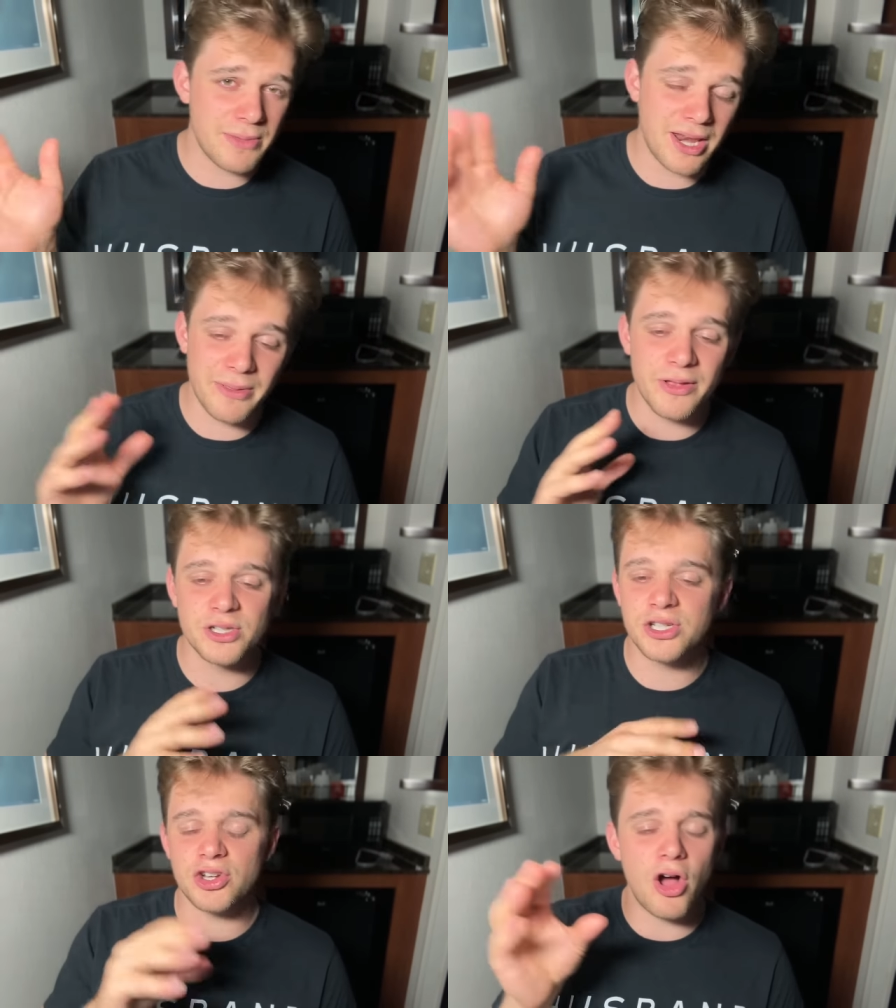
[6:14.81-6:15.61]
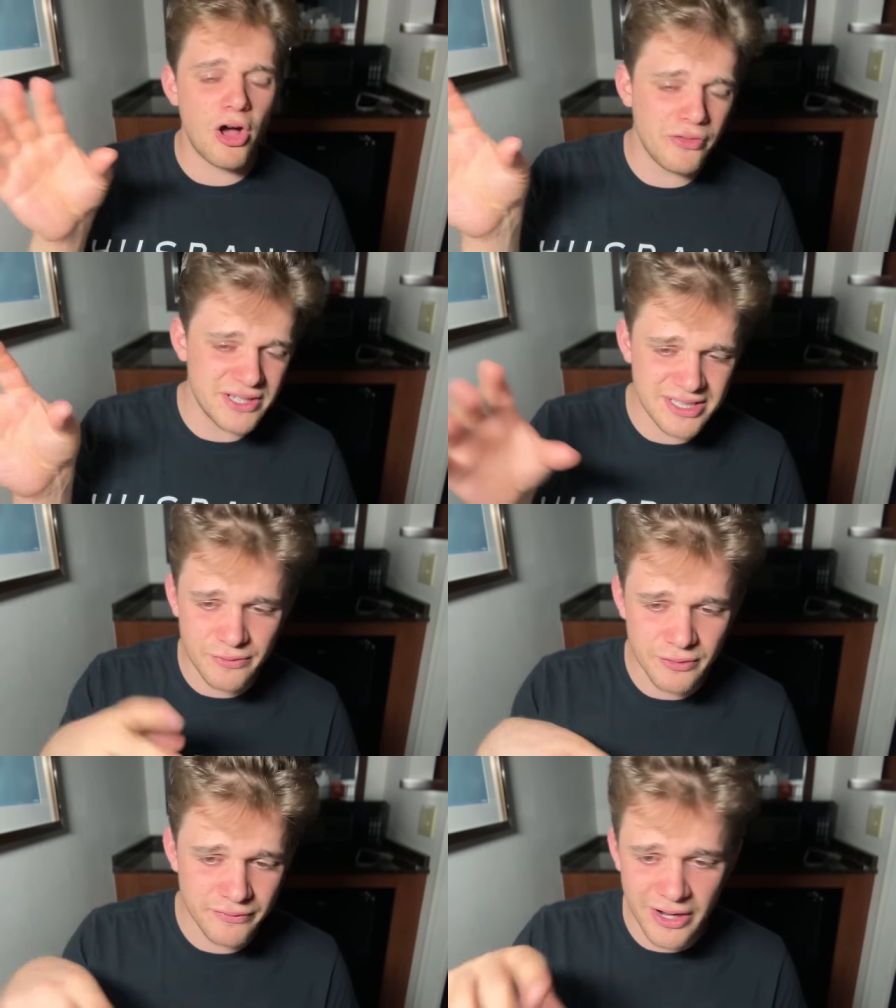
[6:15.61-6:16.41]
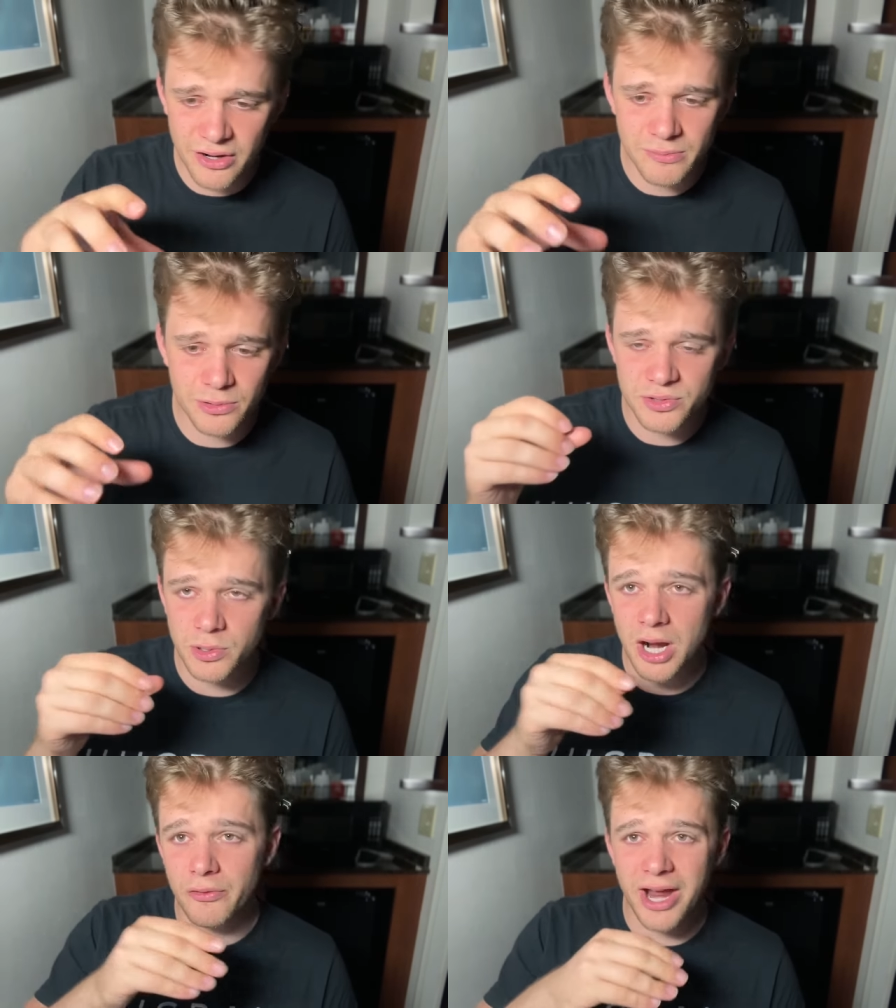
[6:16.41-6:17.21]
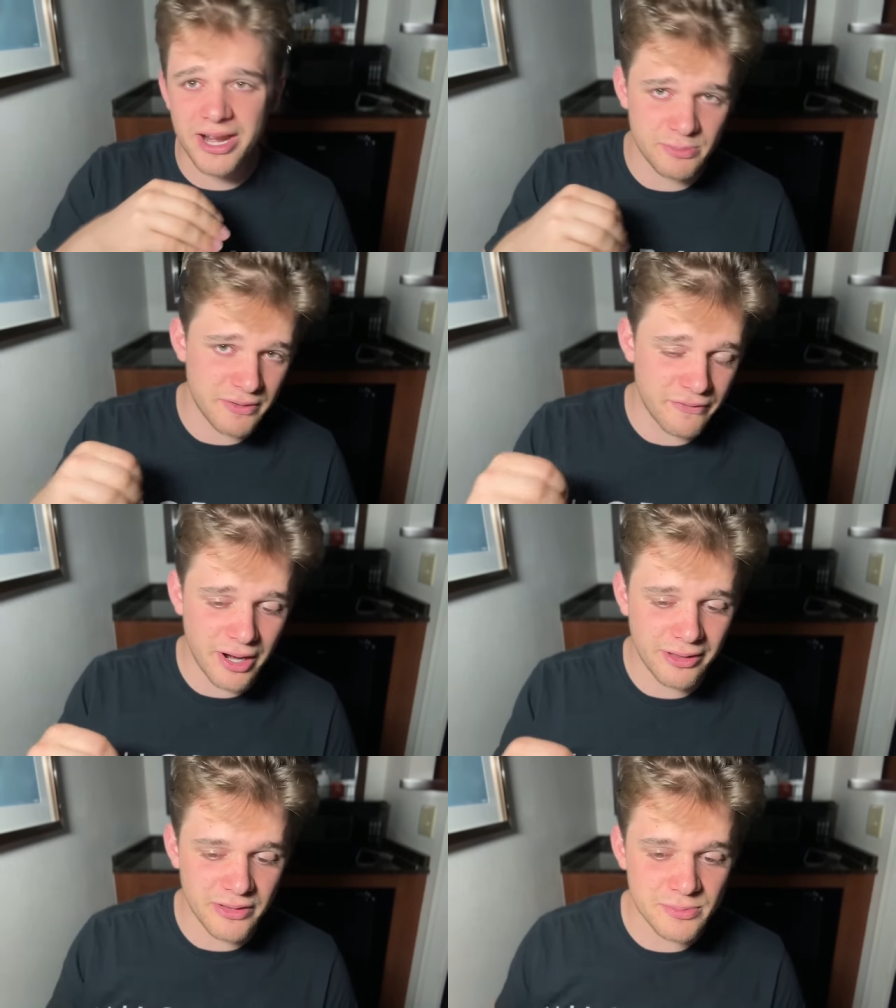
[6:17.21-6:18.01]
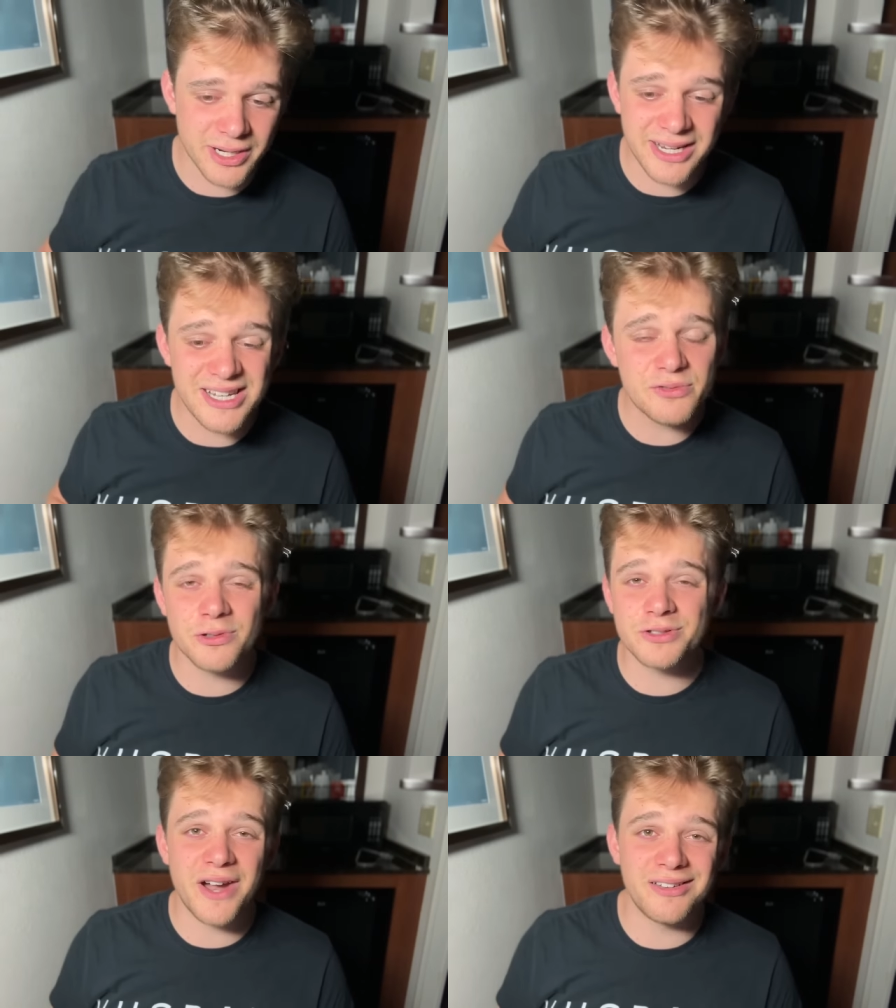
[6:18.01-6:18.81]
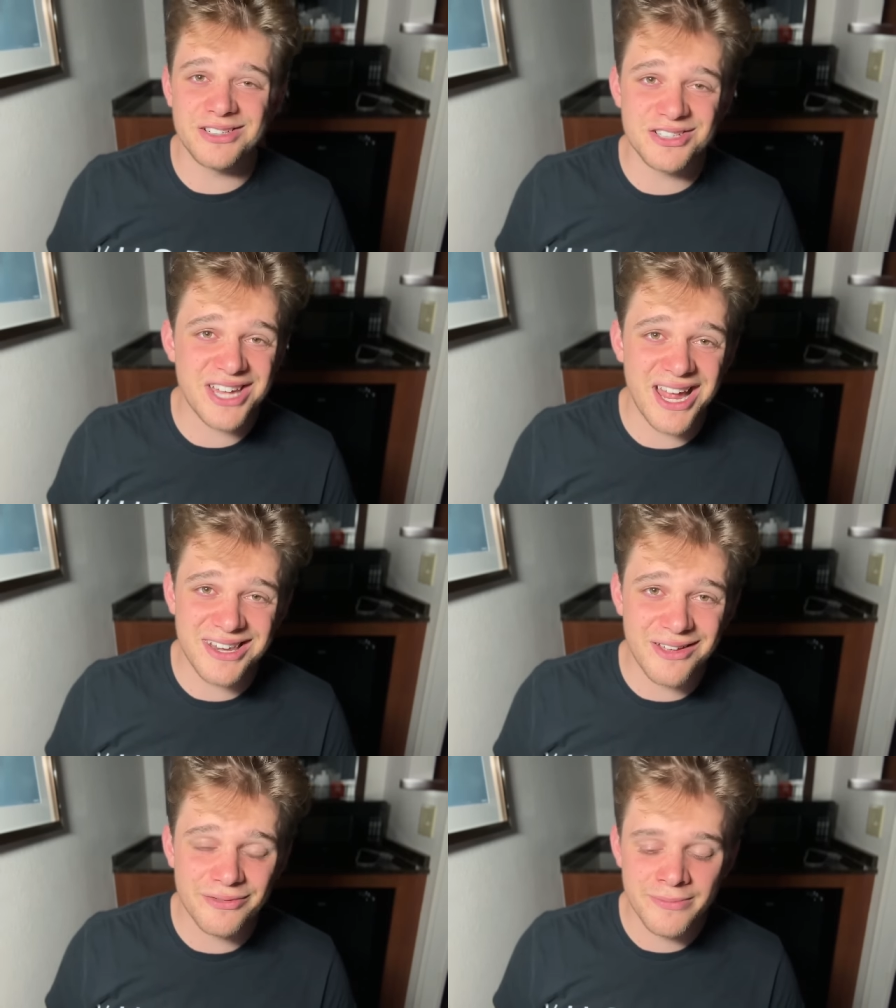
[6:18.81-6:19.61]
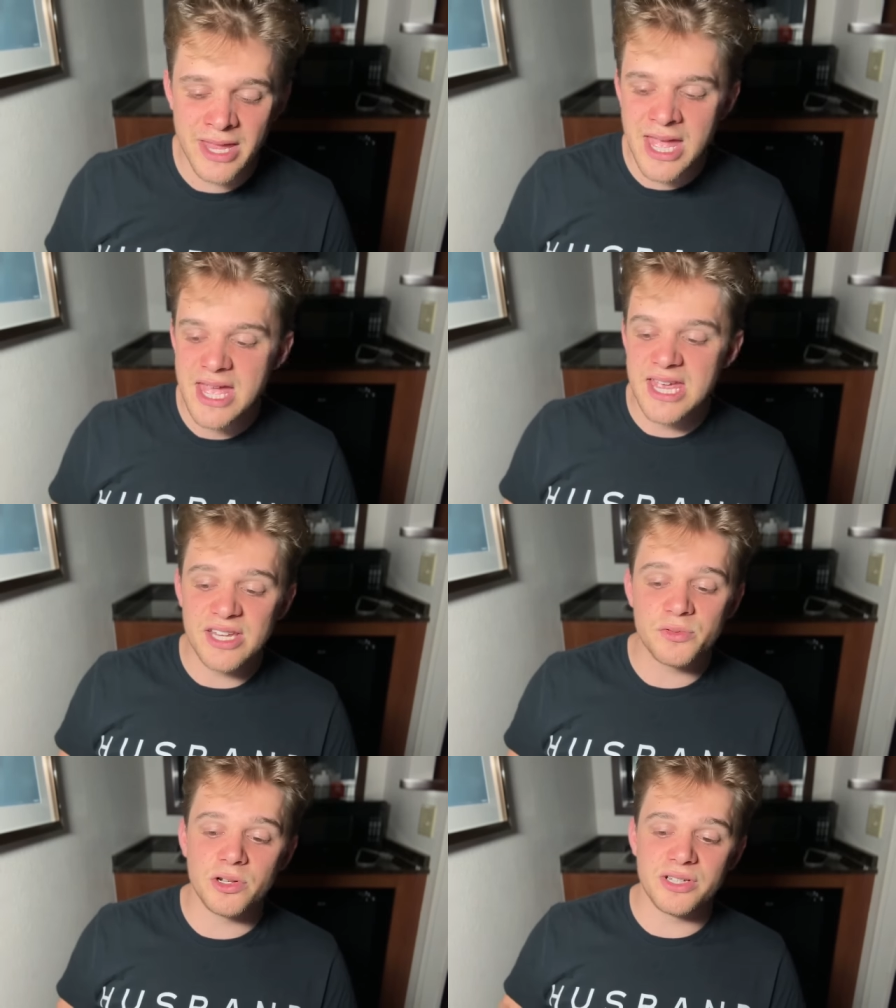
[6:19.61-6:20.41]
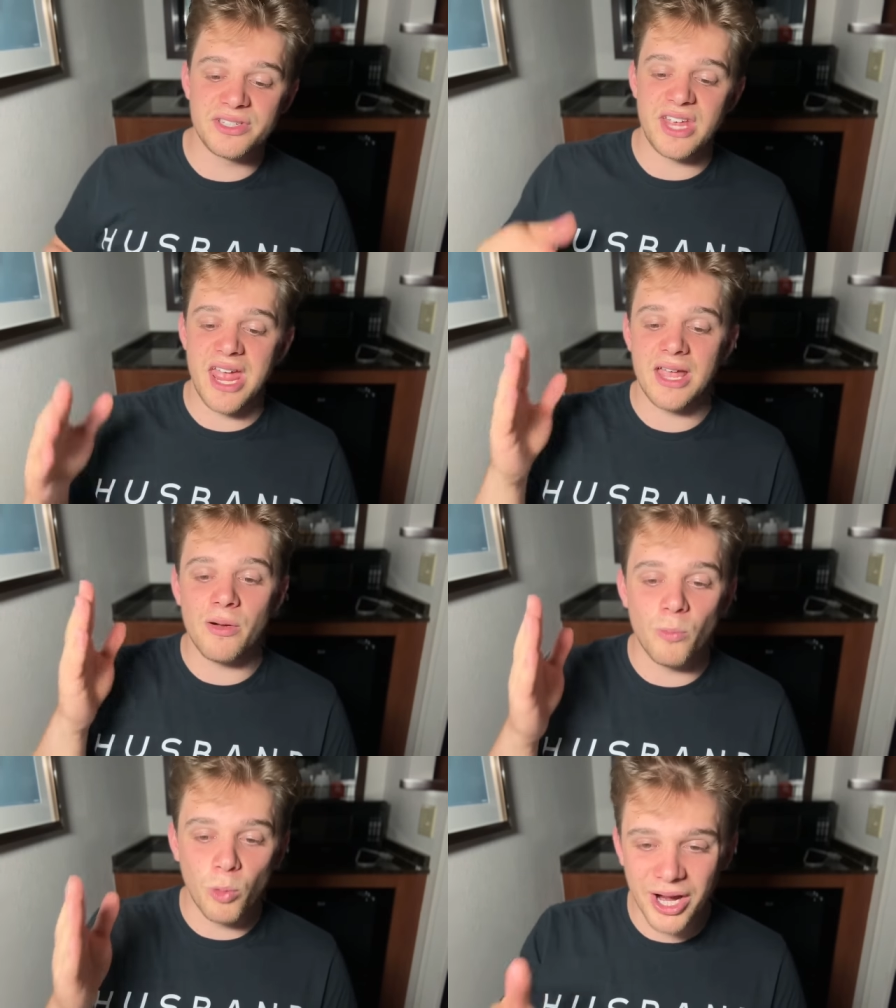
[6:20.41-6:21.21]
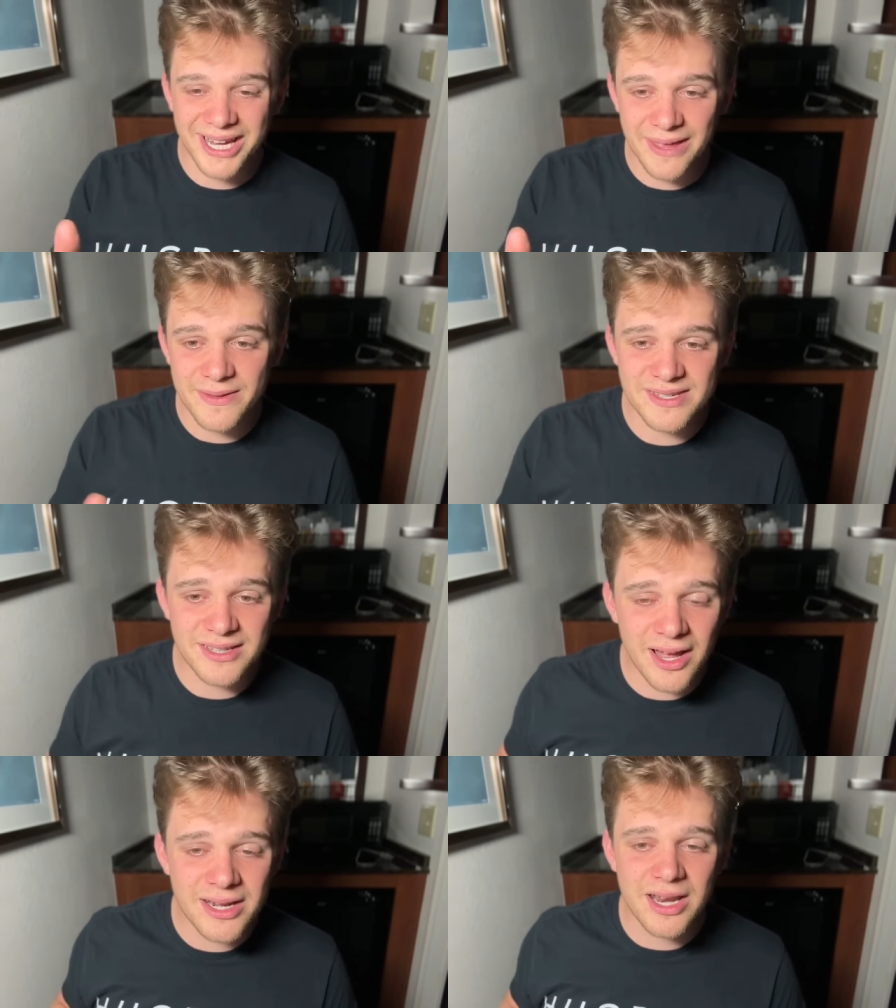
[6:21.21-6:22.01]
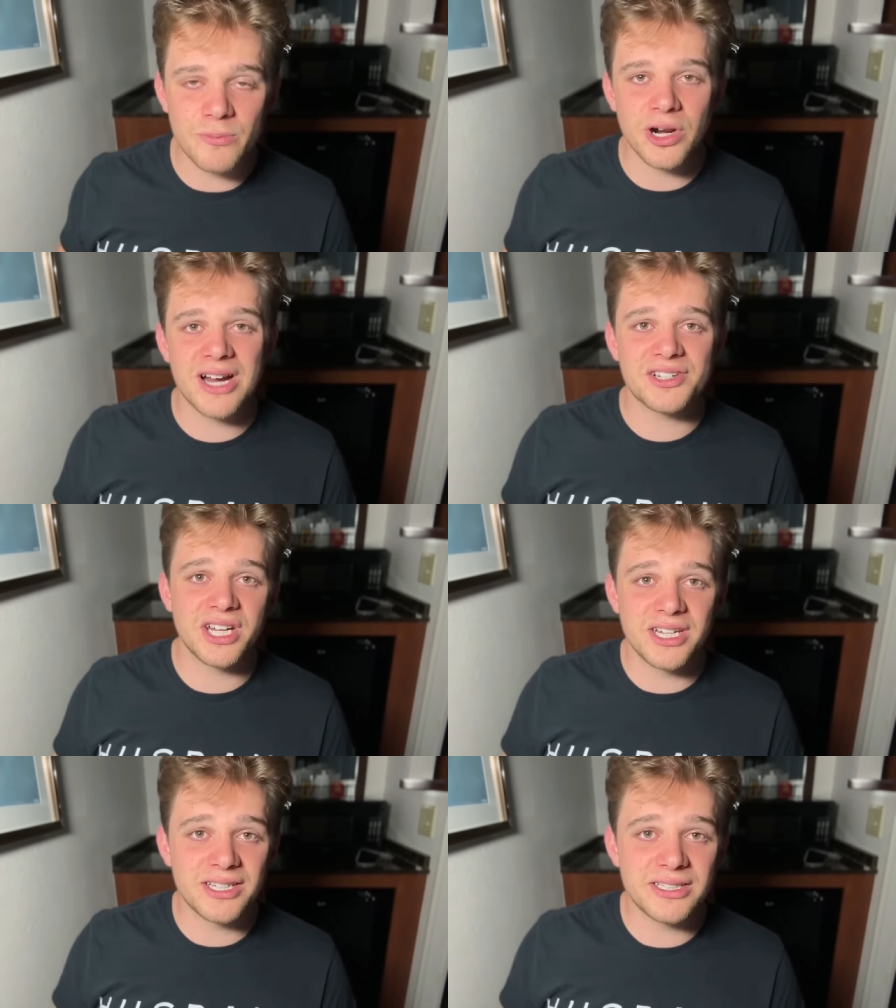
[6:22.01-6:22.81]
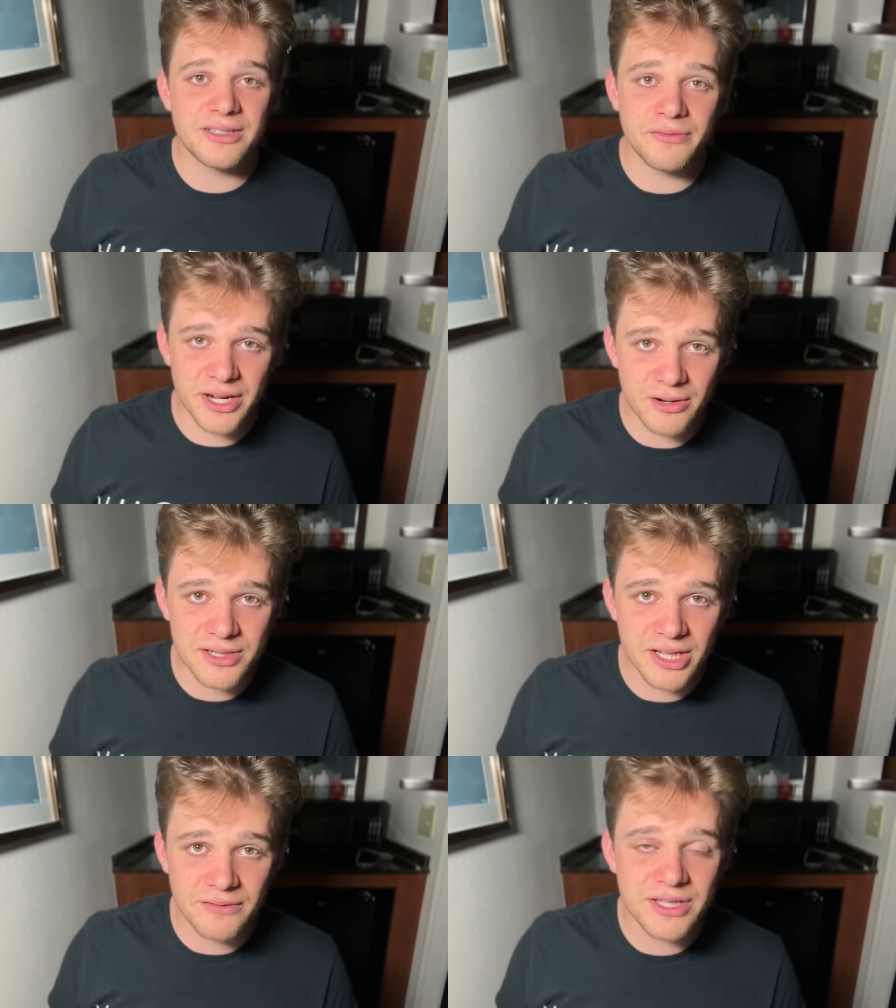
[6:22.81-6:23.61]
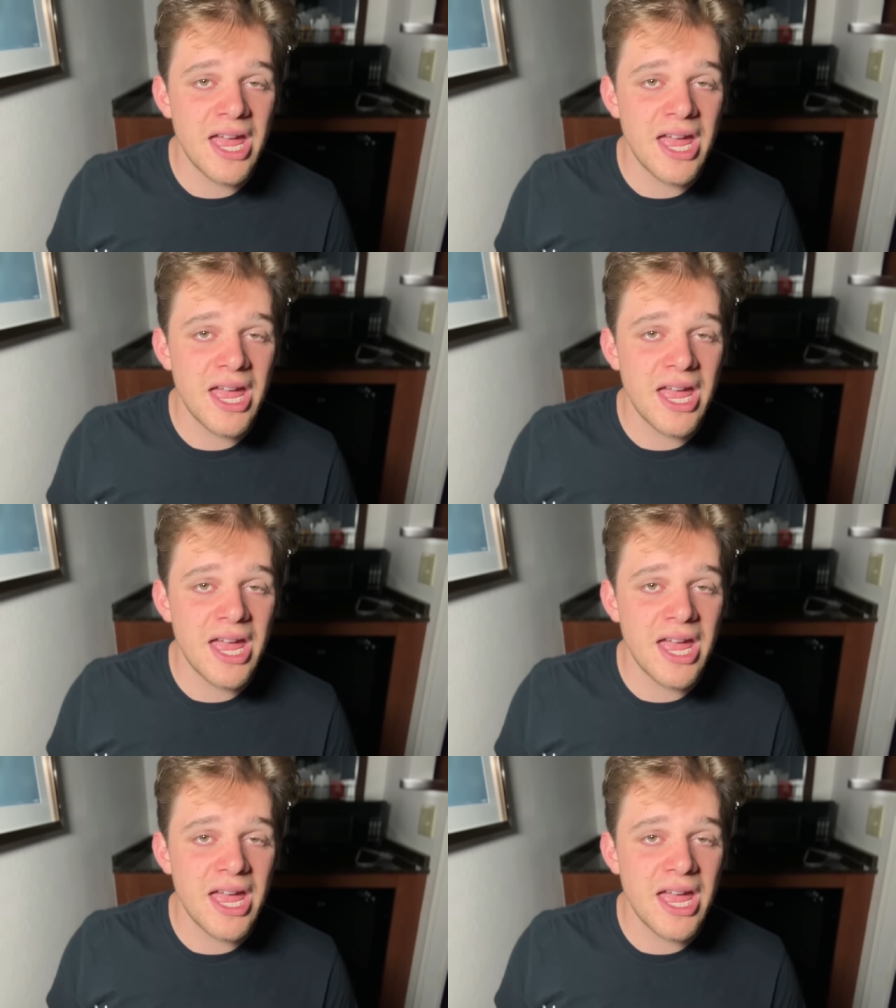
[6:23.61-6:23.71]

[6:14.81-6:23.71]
I mean, there's just all these different variables where Iran has been funneling this money, and Israel's finally just had enough. Israel is saying, we're going to get this done and we're actually going to defend ourselves.